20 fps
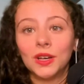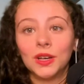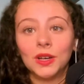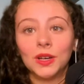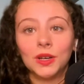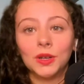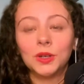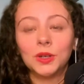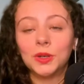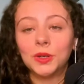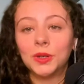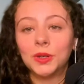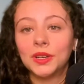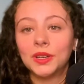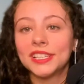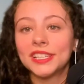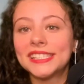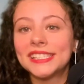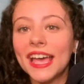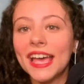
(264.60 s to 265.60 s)
Oh,
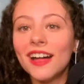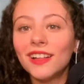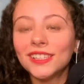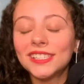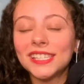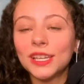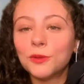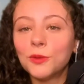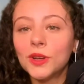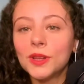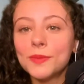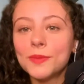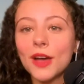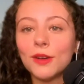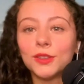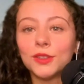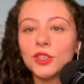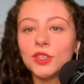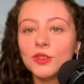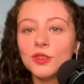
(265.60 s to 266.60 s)
Sal said, what
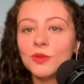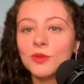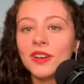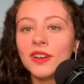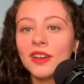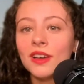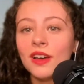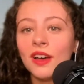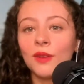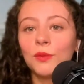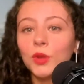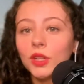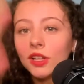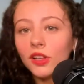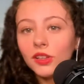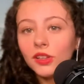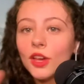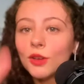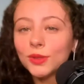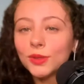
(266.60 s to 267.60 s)
about you? Well,
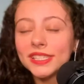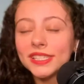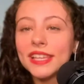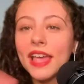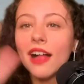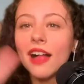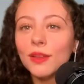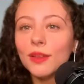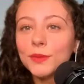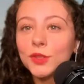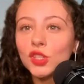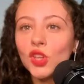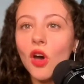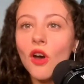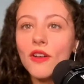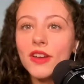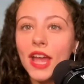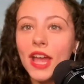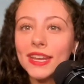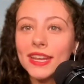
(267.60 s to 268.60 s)
hello, Sal. I'm
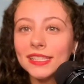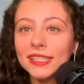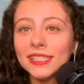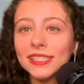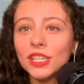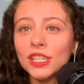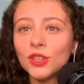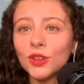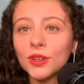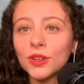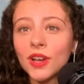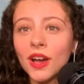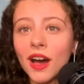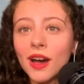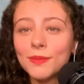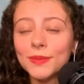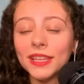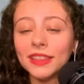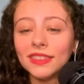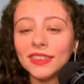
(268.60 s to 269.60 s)
sorry. I didn't see your
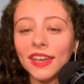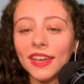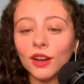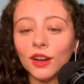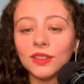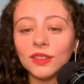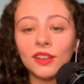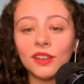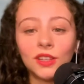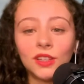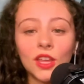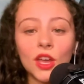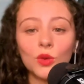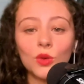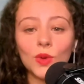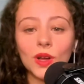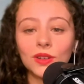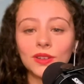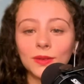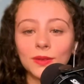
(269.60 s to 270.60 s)
comment there. Hello.
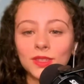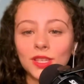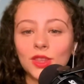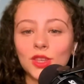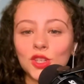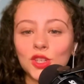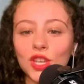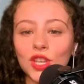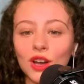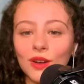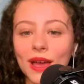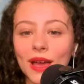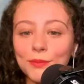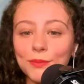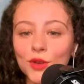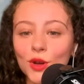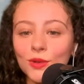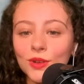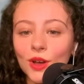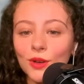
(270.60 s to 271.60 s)
Welcome to the show. And
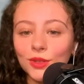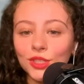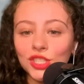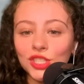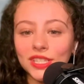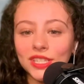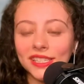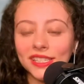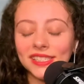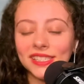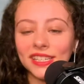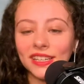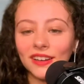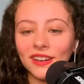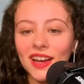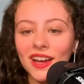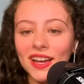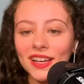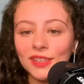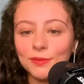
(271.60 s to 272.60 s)
Brokoshi is here.
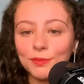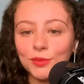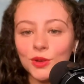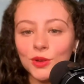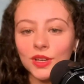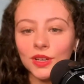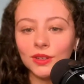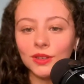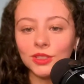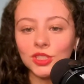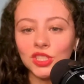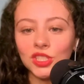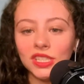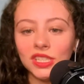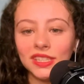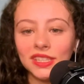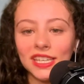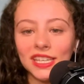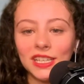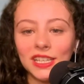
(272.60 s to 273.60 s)
Hi,
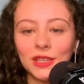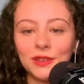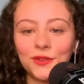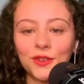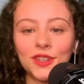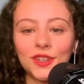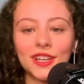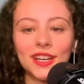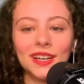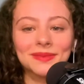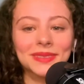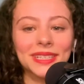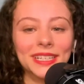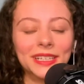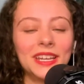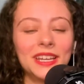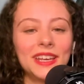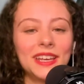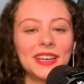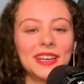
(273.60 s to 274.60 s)
Brokoshi. Thank you for coming.
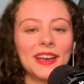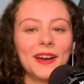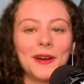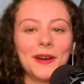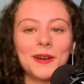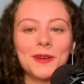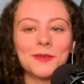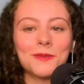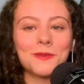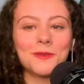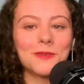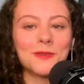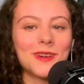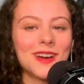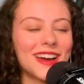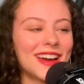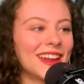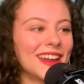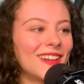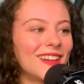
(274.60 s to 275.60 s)
All
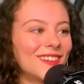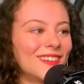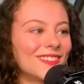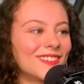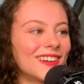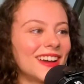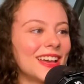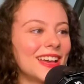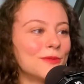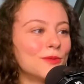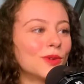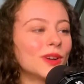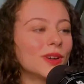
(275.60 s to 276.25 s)
right. All right. We're